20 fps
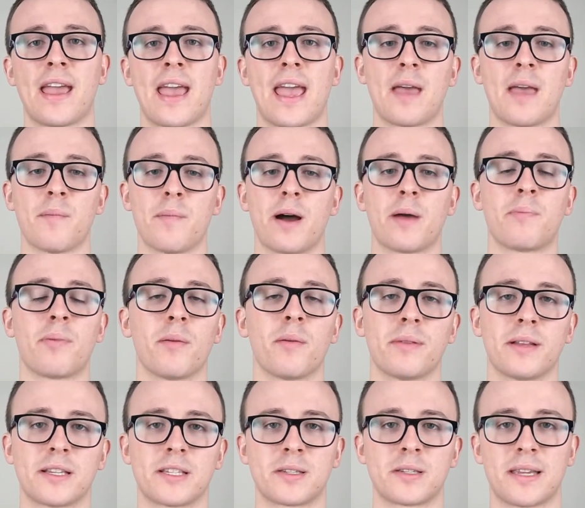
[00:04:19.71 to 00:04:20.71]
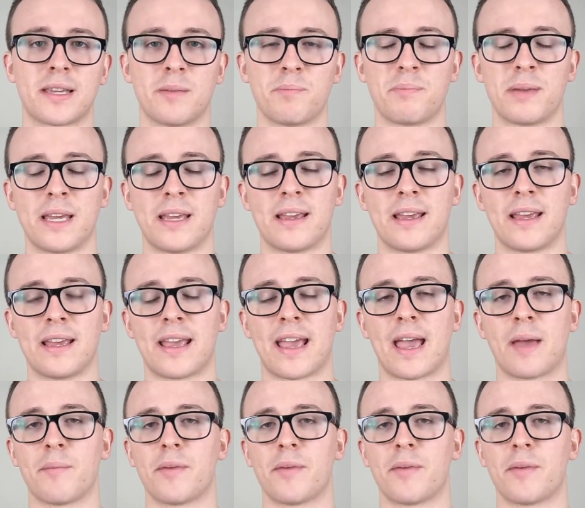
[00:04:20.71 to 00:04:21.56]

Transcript: in my public speaking game,